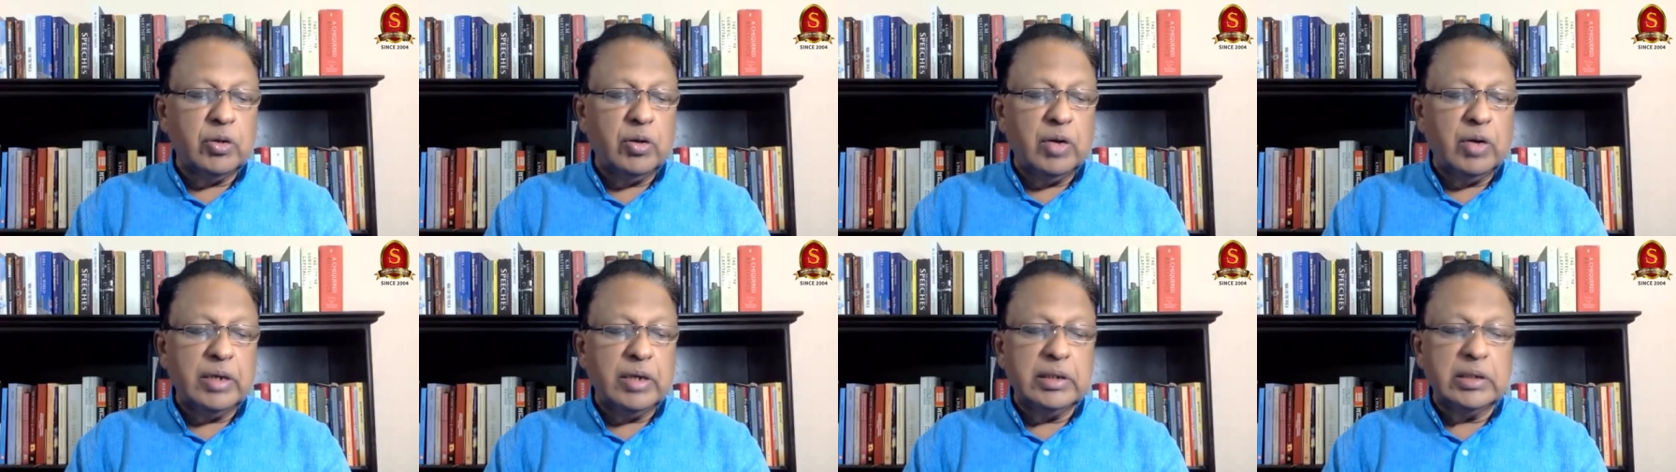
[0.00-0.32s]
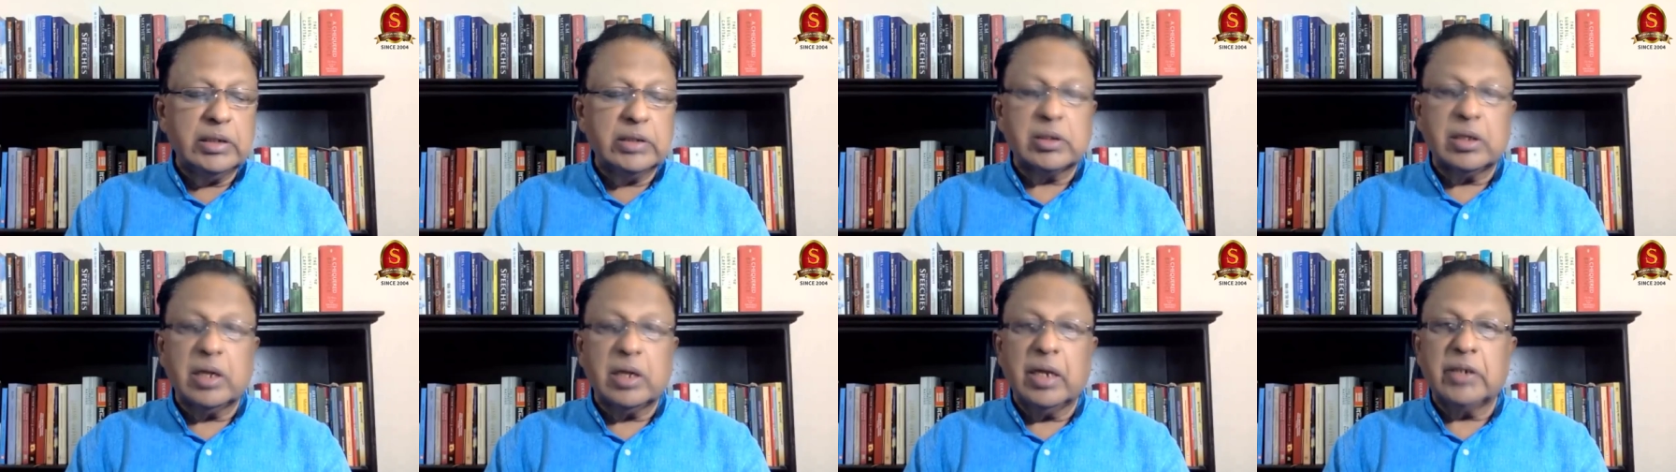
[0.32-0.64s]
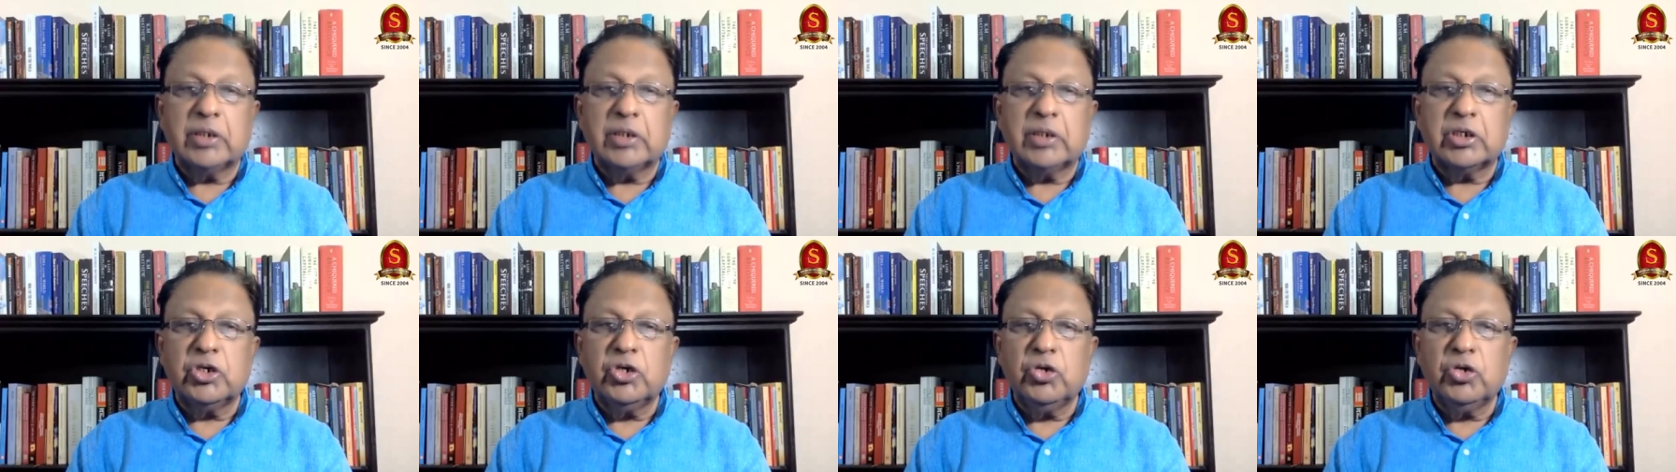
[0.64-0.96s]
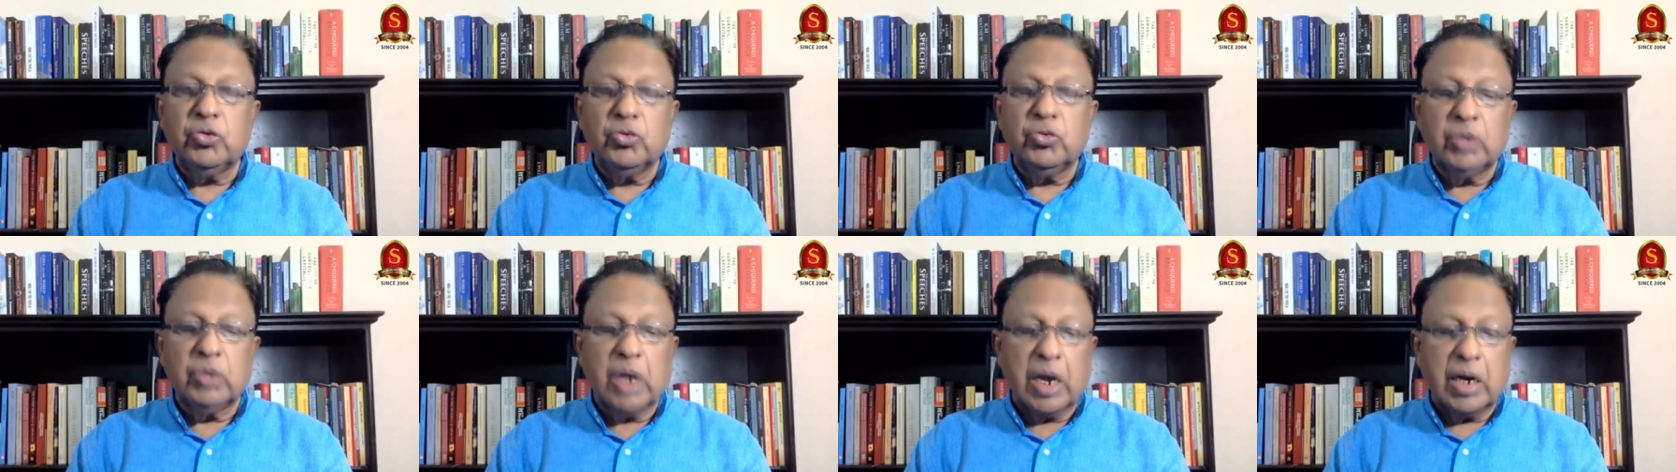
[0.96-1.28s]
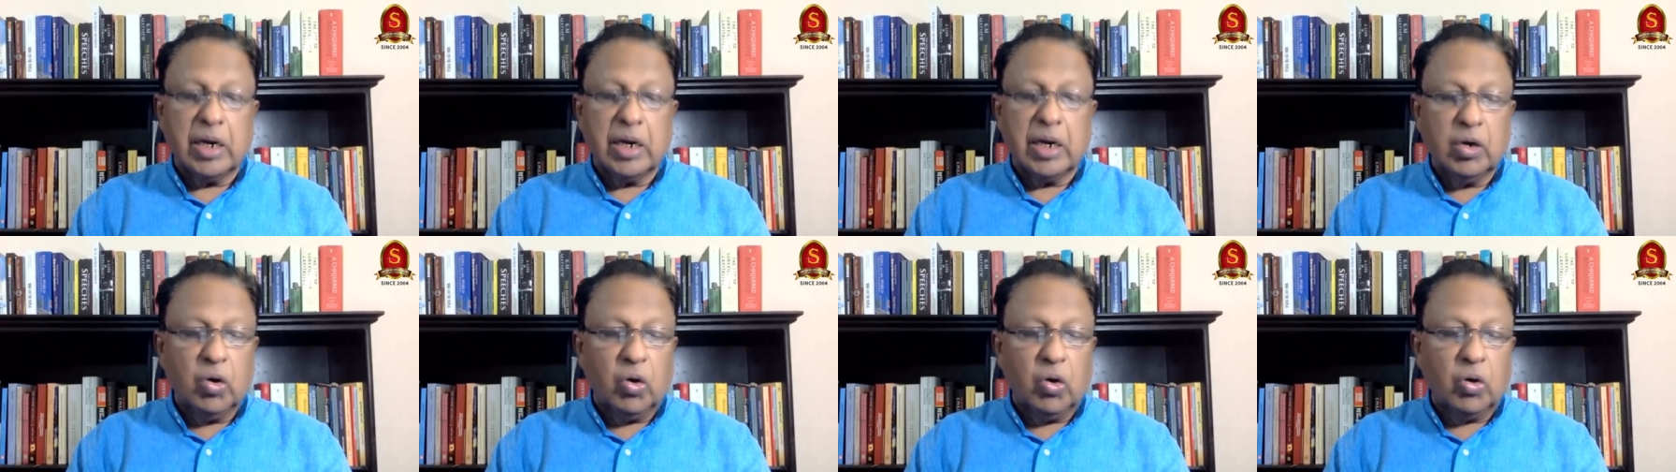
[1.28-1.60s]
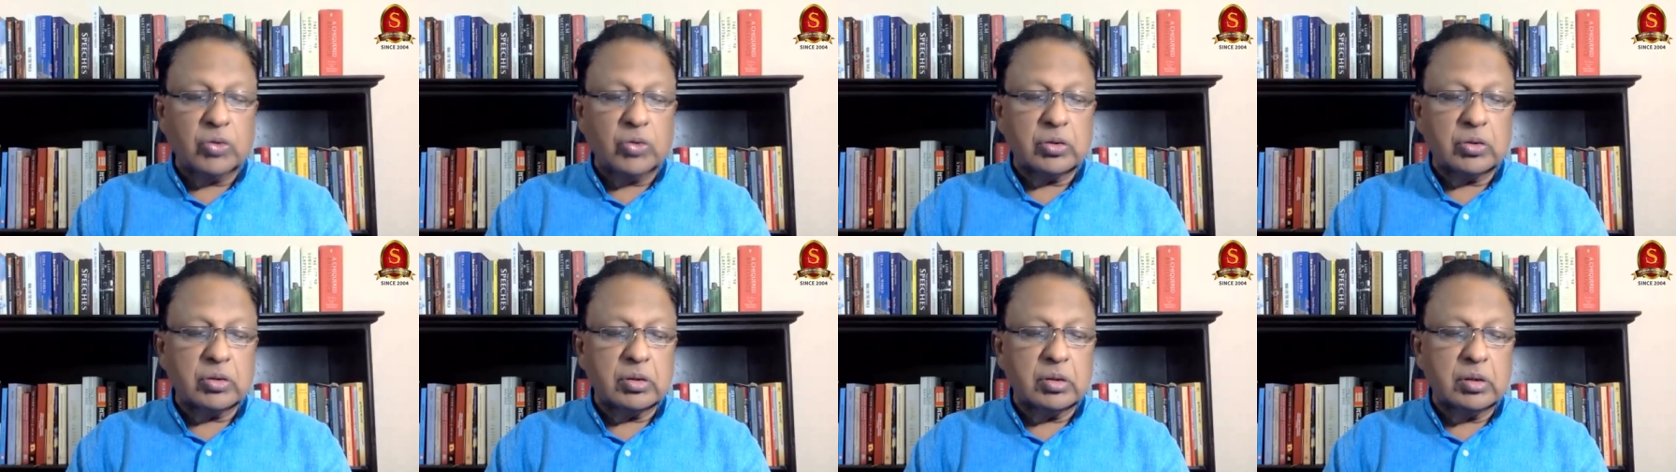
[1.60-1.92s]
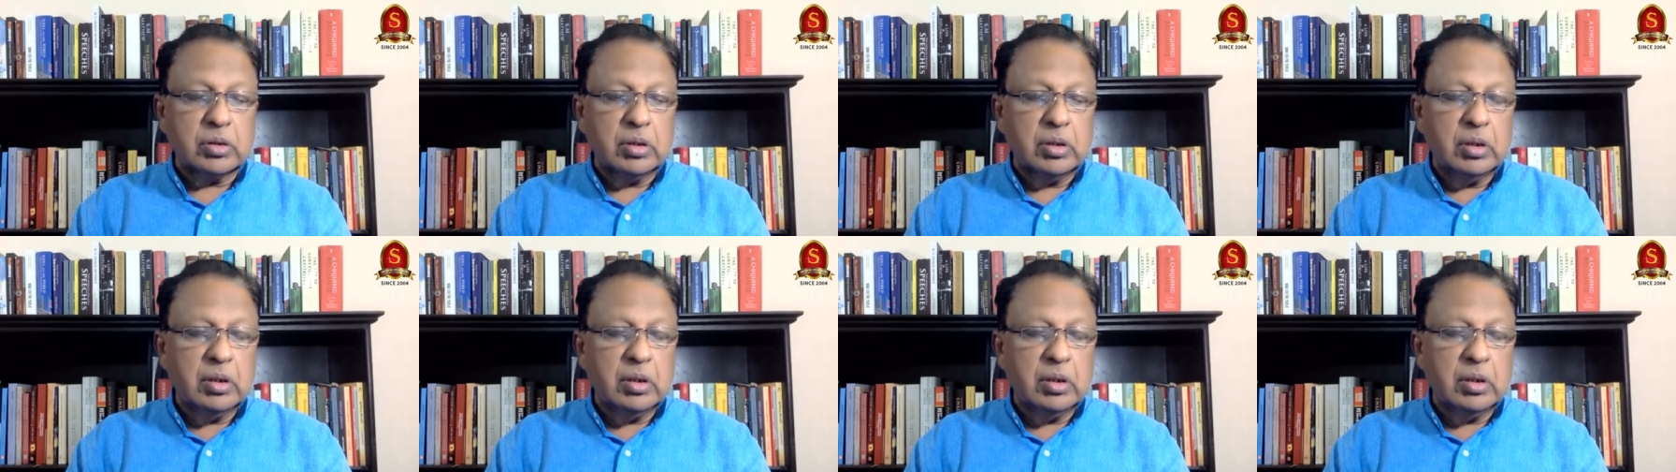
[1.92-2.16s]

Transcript: to legislate new gun laws,